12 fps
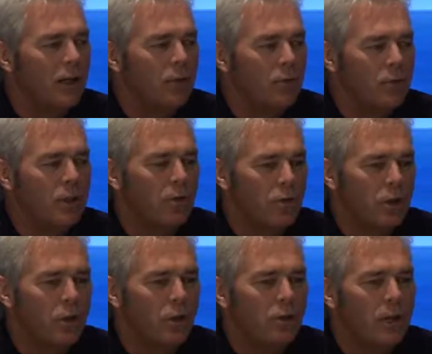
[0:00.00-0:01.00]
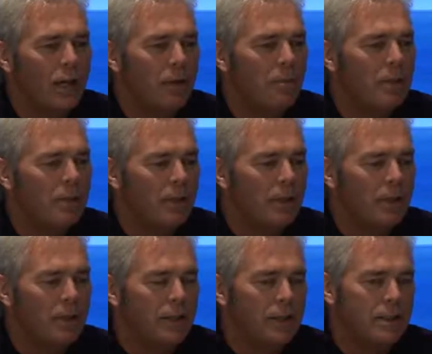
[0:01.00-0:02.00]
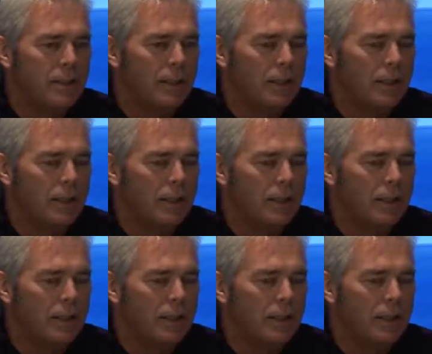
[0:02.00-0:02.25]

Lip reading: it was a code name, and it